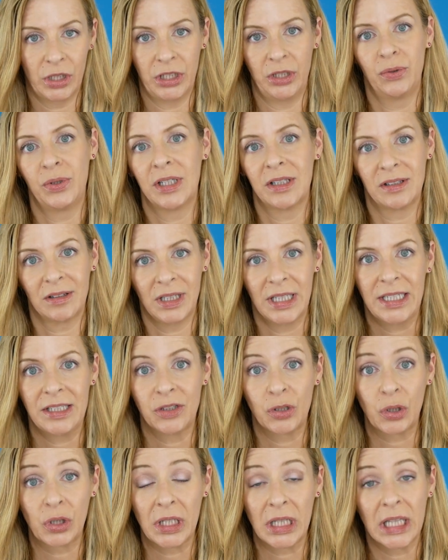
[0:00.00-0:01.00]
it uses
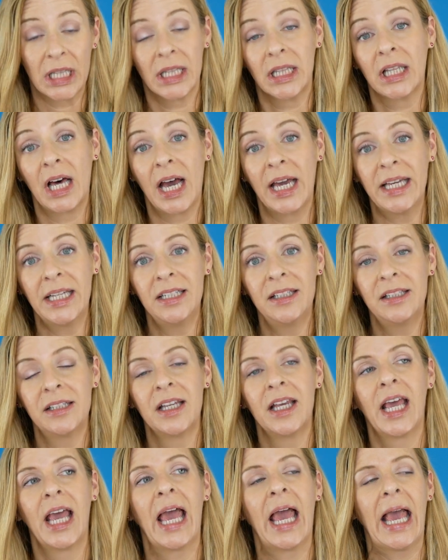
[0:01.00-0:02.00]
laser light,
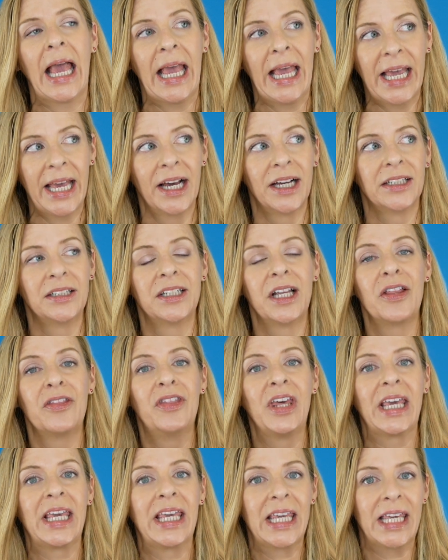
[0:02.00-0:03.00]
and
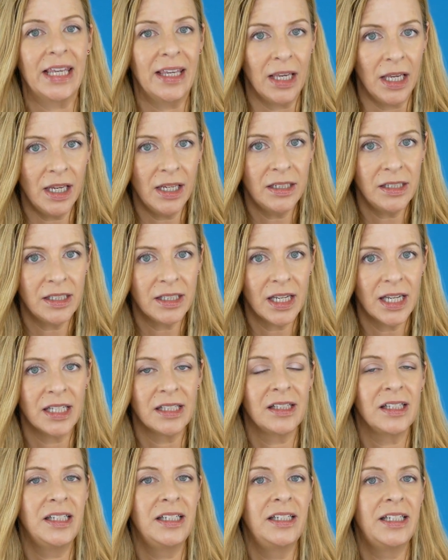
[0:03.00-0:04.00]
the heat
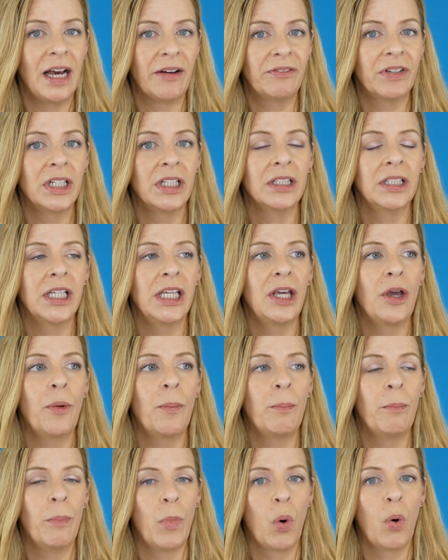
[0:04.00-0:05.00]
is definitely
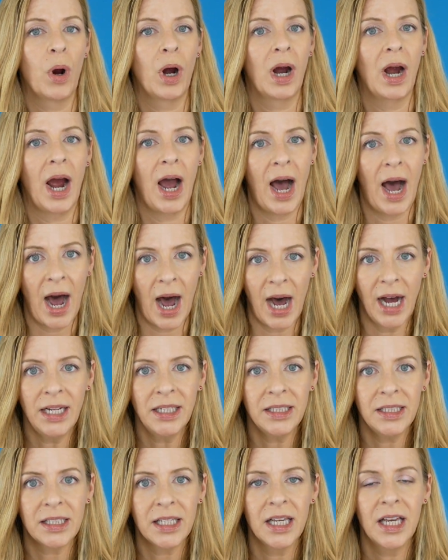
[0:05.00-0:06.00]
more hot
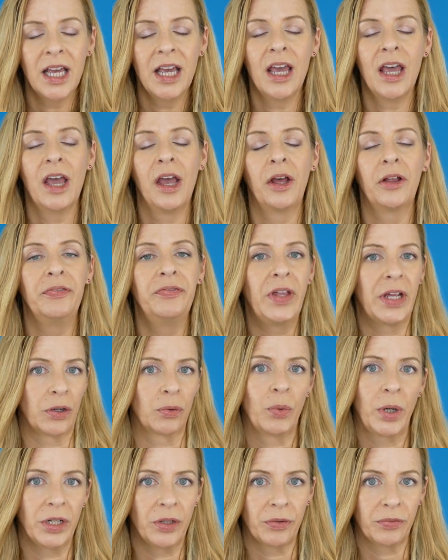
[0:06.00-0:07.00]
than a
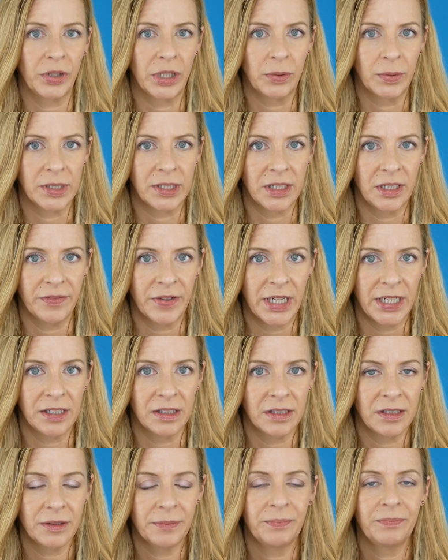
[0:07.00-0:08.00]
radiofrequency
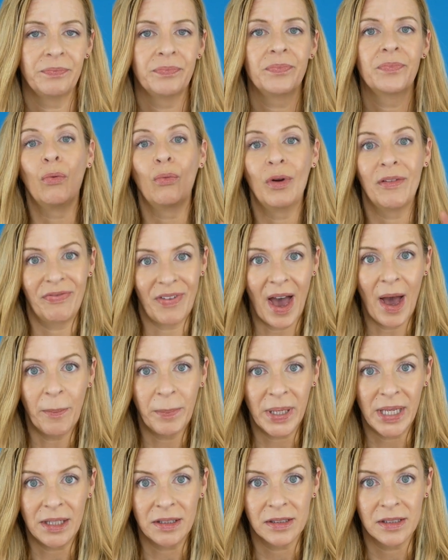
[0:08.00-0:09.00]
device. With that
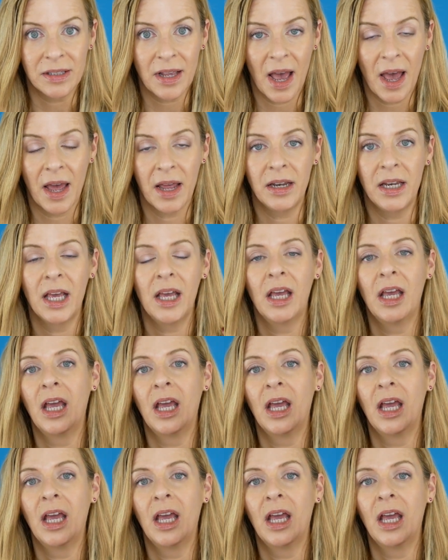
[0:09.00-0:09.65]
being said,